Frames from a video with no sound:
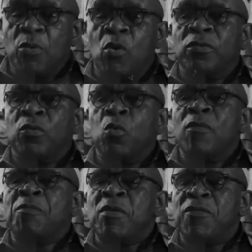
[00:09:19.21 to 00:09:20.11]
Because
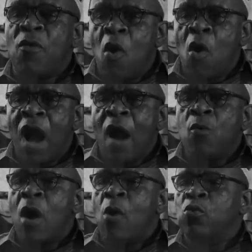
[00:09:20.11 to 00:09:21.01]
before
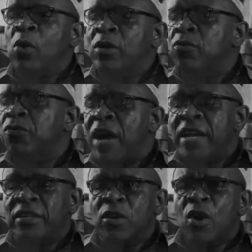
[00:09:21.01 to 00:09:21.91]
I would want to
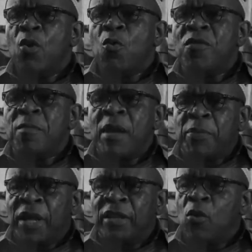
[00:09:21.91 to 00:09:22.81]
fight with my
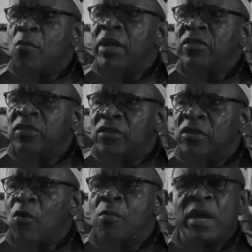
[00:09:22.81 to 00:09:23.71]
brother or my
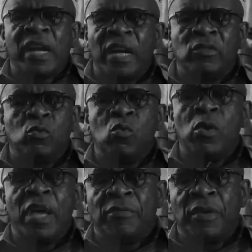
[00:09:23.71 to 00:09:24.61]
sister or my cousin,
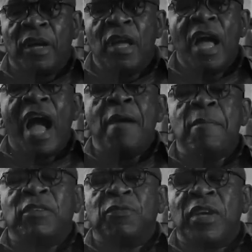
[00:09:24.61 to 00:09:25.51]
whoever, I
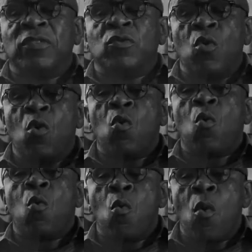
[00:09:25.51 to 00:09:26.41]
must first know
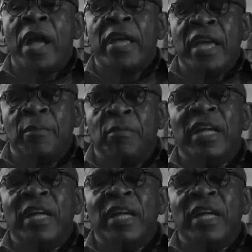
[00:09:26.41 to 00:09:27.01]
who I am.